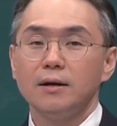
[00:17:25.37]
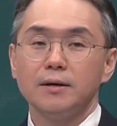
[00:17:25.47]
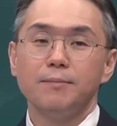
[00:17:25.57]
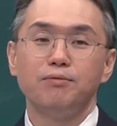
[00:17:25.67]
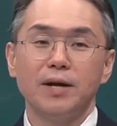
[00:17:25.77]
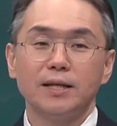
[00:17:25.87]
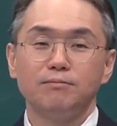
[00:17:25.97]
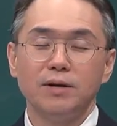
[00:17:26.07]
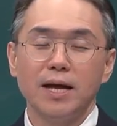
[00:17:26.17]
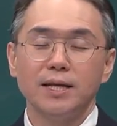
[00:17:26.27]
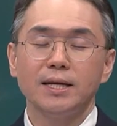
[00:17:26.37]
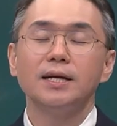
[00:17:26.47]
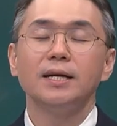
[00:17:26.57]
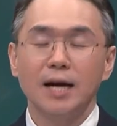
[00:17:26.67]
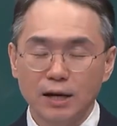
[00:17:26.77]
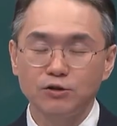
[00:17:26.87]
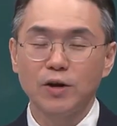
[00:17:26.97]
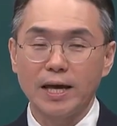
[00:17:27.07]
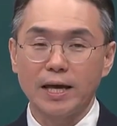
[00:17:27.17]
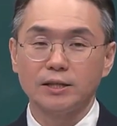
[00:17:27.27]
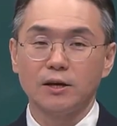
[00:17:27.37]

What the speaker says: can do implant planning